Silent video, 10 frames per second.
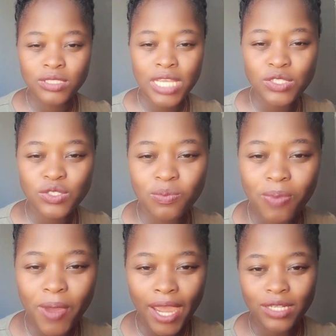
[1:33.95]
takes you
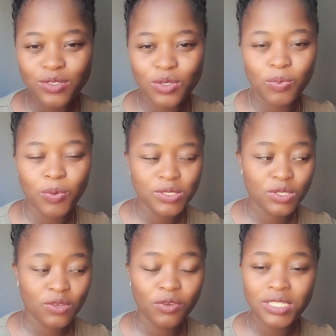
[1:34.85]
back to the
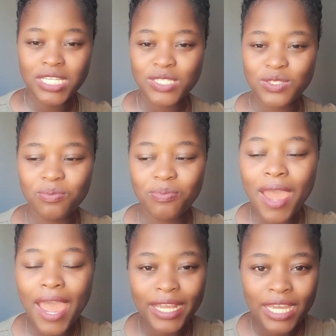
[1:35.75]
presence of God, takes you
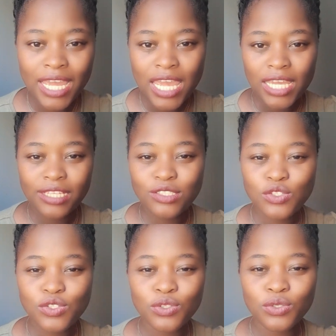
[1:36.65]
back
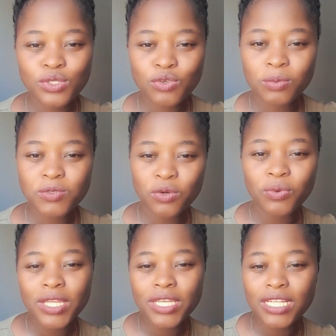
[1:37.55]
into scripture
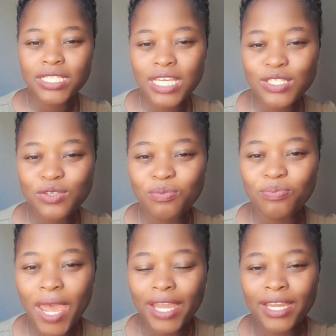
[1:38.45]
reading, takes you
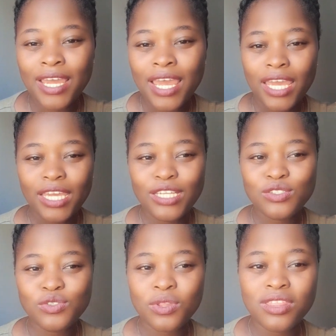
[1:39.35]
back
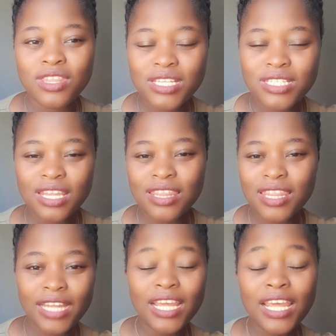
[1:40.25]
into this and
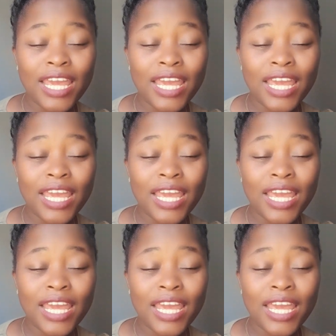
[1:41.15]
that.